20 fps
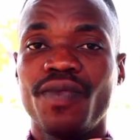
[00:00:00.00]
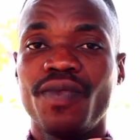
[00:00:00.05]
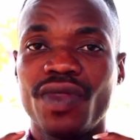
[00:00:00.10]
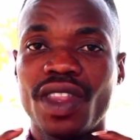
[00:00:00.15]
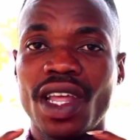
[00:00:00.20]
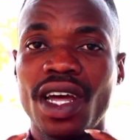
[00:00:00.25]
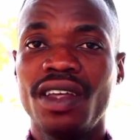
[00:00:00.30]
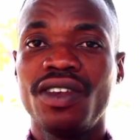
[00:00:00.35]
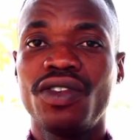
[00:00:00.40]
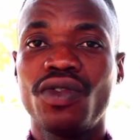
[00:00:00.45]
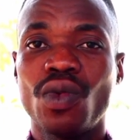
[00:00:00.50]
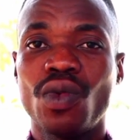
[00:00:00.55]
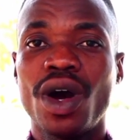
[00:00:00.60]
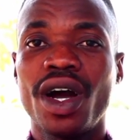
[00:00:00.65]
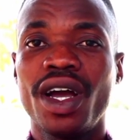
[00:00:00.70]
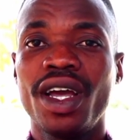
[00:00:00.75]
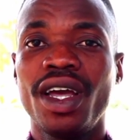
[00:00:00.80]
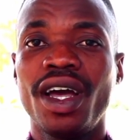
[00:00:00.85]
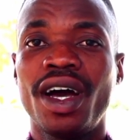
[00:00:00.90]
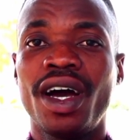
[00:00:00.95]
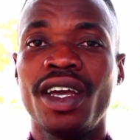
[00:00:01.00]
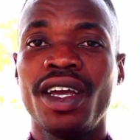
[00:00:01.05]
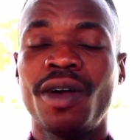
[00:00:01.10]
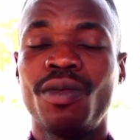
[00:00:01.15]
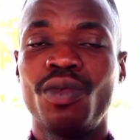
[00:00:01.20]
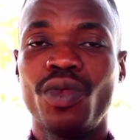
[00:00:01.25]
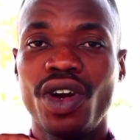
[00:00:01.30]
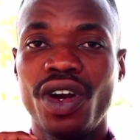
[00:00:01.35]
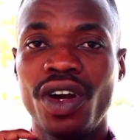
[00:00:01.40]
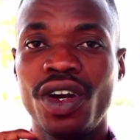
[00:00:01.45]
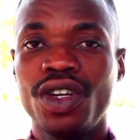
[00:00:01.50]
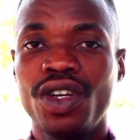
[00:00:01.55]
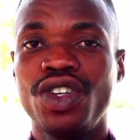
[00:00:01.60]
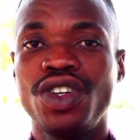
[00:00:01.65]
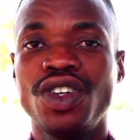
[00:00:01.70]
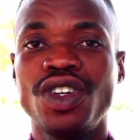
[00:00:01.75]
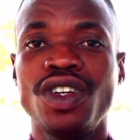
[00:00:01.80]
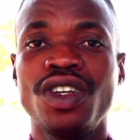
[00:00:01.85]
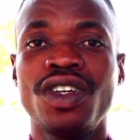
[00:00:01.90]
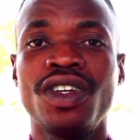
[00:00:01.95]
That is why I am
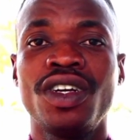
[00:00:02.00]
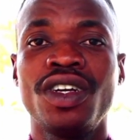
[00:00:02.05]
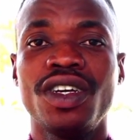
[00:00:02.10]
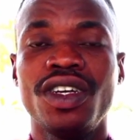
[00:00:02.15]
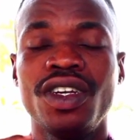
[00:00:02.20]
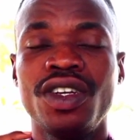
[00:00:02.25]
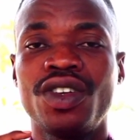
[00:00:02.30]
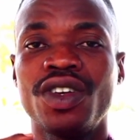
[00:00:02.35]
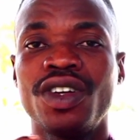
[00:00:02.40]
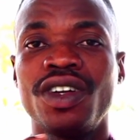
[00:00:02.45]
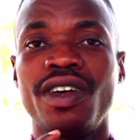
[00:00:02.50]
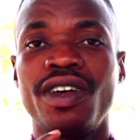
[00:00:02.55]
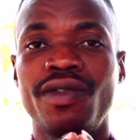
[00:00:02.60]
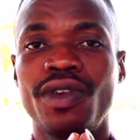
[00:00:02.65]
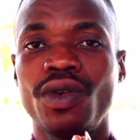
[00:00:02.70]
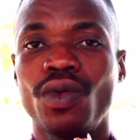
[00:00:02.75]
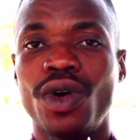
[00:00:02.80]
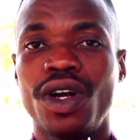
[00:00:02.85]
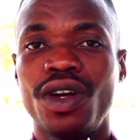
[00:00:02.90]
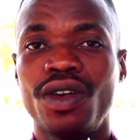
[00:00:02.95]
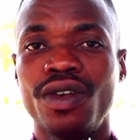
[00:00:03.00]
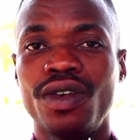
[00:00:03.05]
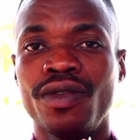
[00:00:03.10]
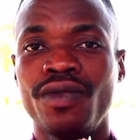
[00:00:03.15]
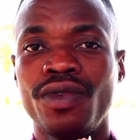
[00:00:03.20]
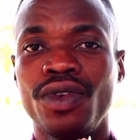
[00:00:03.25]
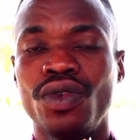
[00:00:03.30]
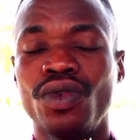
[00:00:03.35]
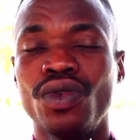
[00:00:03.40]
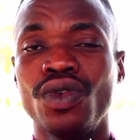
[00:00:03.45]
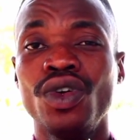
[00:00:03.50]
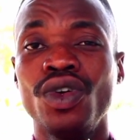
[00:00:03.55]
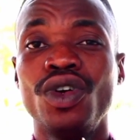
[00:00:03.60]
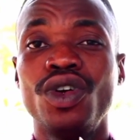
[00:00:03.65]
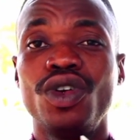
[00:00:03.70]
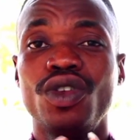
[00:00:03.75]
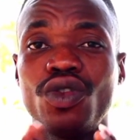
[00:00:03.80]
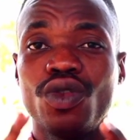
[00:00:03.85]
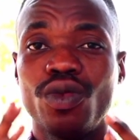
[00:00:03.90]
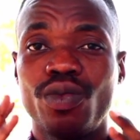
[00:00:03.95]
urging each and every one of you
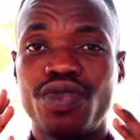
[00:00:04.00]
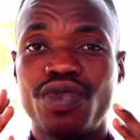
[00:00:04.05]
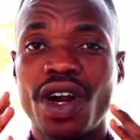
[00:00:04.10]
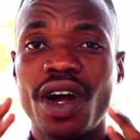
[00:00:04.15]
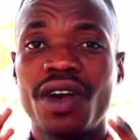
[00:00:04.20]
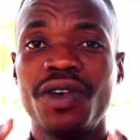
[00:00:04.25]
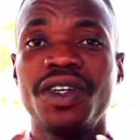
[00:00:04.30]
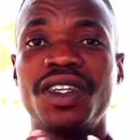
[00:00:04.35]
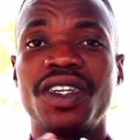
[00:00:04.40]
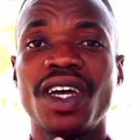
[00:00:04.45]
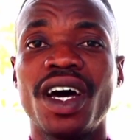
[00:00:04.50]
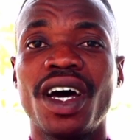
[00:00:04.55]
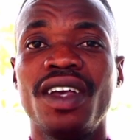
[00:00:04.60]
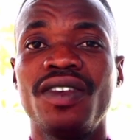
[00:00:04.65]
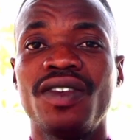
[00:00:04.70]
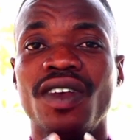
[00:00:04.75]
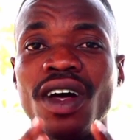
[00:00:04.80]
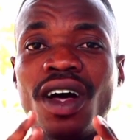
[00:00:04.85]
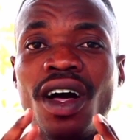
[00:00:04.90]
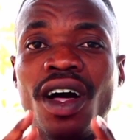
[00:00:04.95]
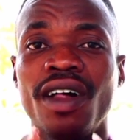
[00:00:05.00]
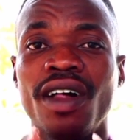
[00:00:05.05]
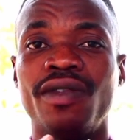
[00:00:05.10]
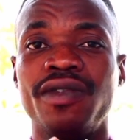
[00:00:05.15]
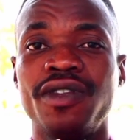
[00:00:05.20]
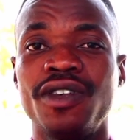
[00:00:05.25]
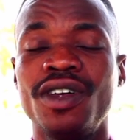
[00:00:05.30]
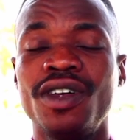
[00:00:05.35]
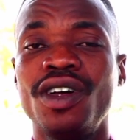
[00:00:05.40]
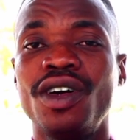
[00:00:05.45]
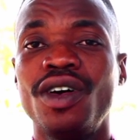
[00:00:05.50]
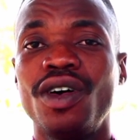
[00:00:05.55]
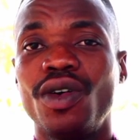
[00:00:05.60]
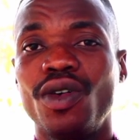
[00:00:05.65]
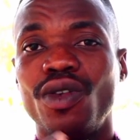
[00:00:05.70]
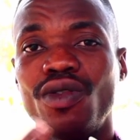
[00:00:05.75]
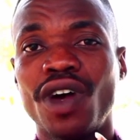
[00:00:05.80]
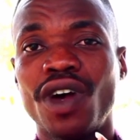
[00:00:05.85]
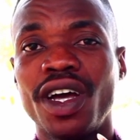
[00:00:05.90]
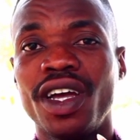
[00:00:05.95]
to prioritize health
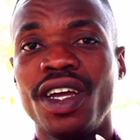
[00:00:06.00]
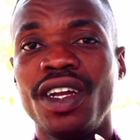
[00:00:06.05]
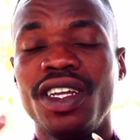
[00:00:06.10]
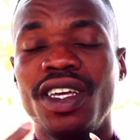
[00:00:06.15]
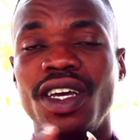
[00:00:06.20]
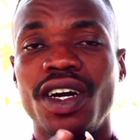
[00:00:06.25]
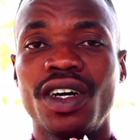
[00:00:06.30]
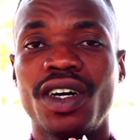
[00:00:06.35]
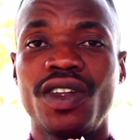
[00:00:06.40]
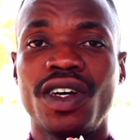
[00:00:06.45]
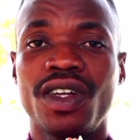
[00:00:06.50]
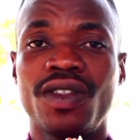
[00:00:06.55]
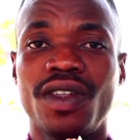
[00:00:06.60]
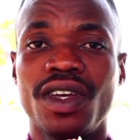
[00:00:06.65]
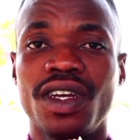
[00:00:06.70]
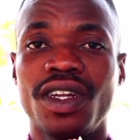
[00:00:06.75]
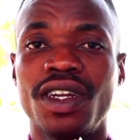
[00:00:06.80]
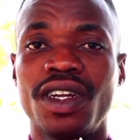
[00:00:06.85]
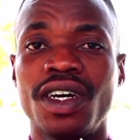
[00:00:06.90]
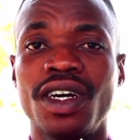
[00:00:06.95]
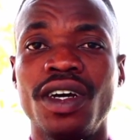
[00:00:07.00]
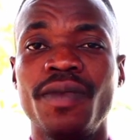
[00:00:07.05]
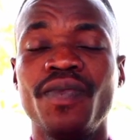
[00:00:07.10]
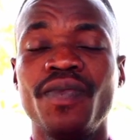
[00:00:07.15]
over any other thing.